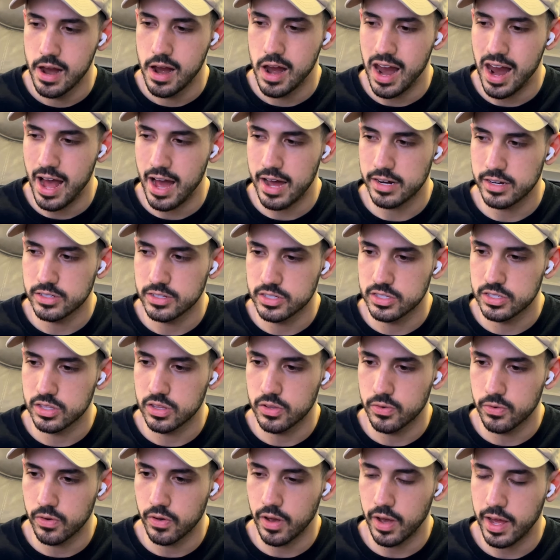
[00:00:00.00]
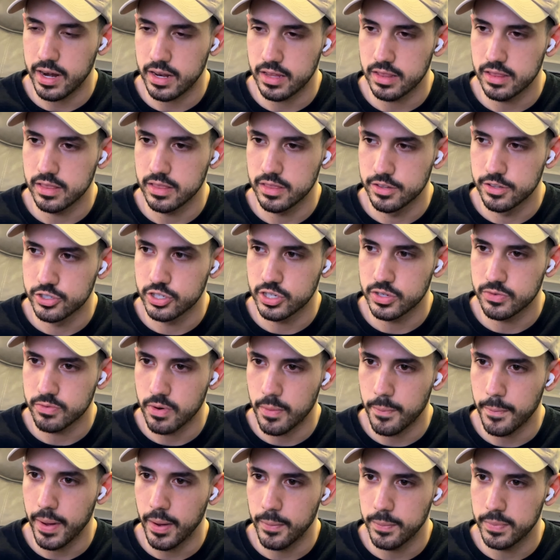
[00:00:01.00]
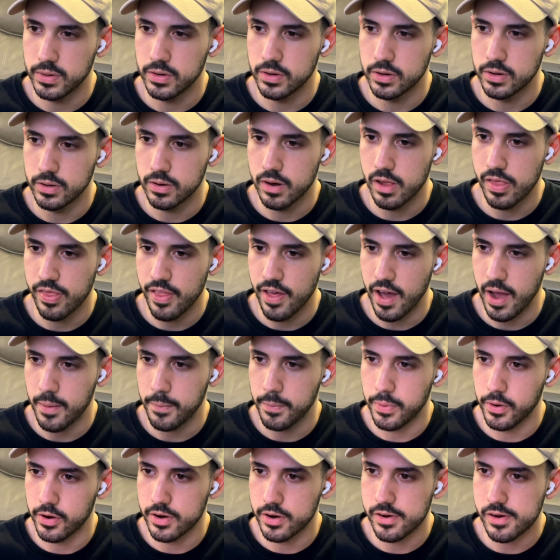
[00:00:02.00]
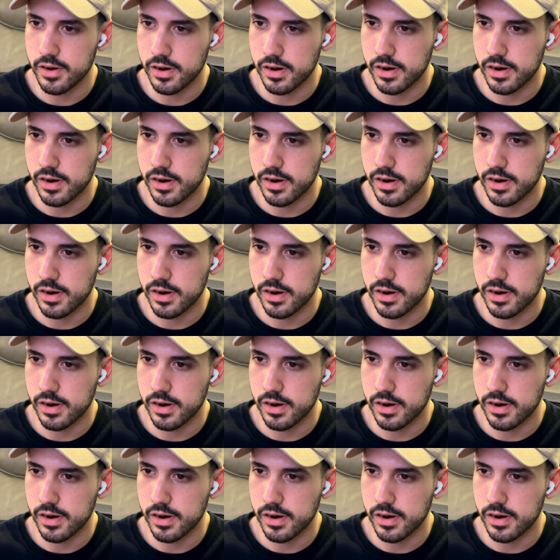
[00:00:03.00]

how did she remember that part?